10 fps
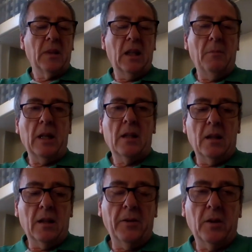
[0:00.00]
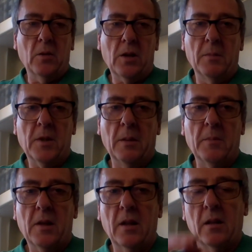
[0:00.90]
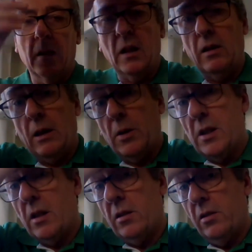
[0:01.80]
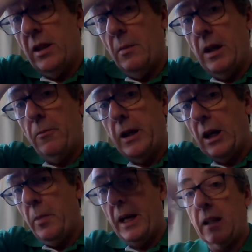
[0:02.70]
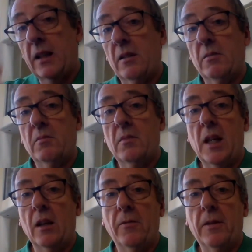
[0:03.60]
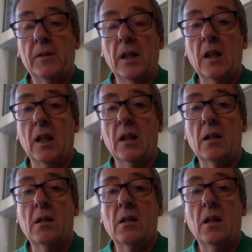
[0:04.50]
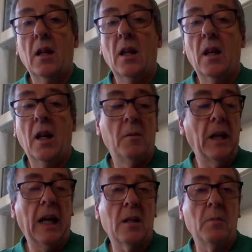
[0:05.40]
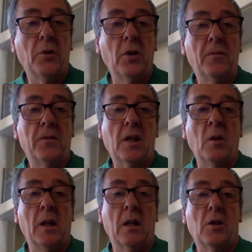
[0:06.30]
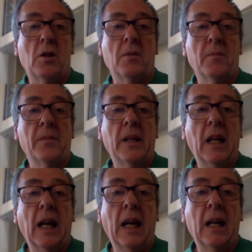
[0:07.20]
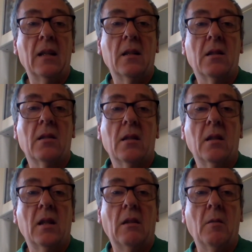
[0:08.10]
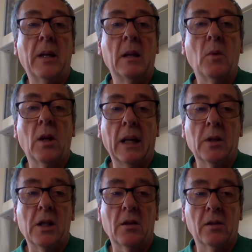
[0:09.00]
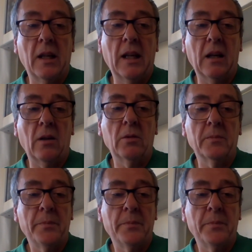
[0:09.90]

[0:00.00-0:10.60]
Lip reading: It makes it difficult sometimes that languages aren't on there, but if we go back 10 or 15 years, it has improved so much, and there are many more languages on there now.